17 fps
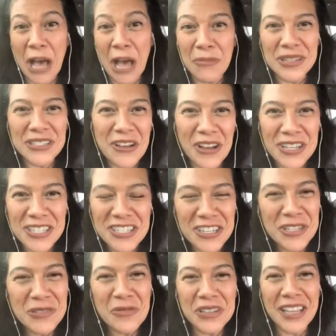
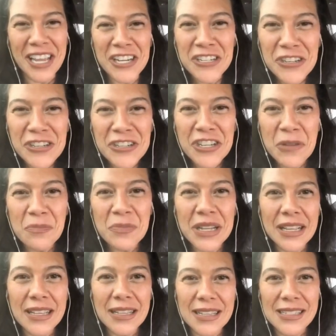sabotage this
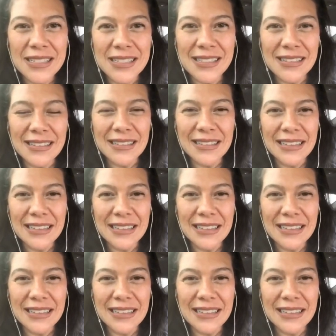relationship because